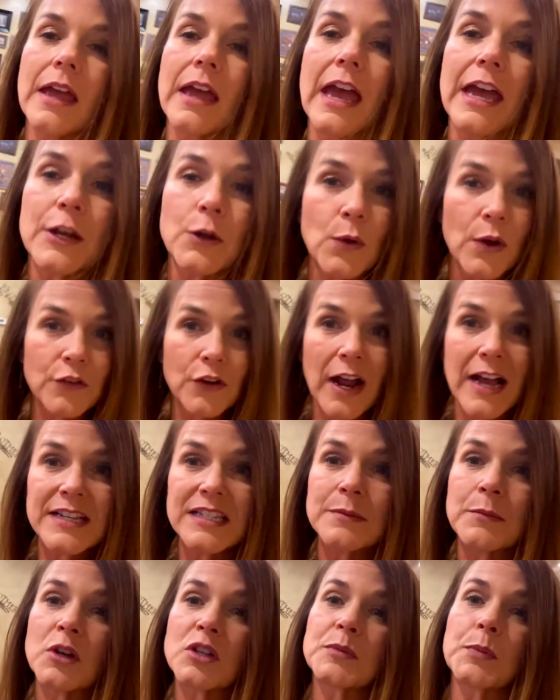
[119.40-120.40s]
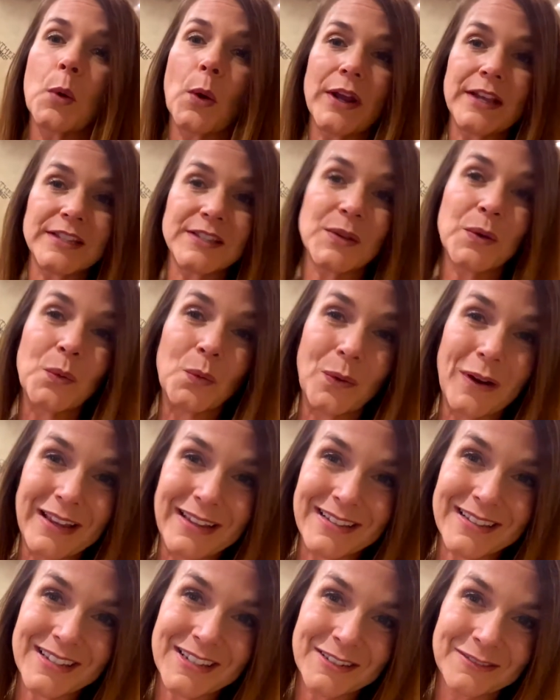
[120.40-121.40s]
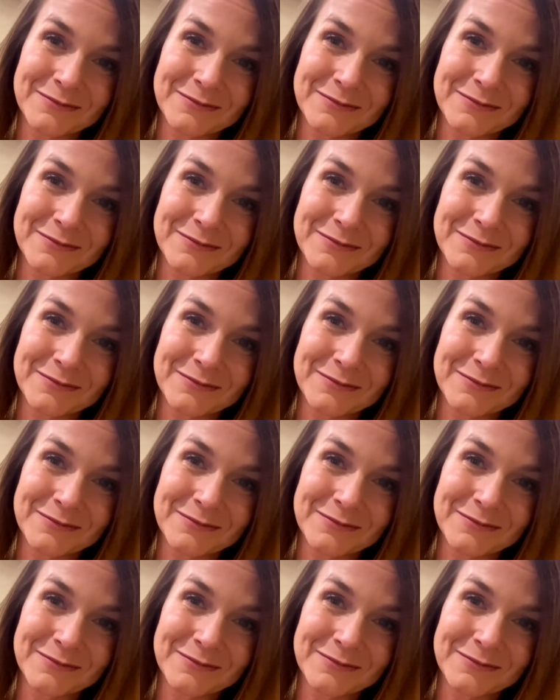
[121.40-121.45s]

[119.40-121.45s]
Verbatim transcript: And whoever has the most points wins.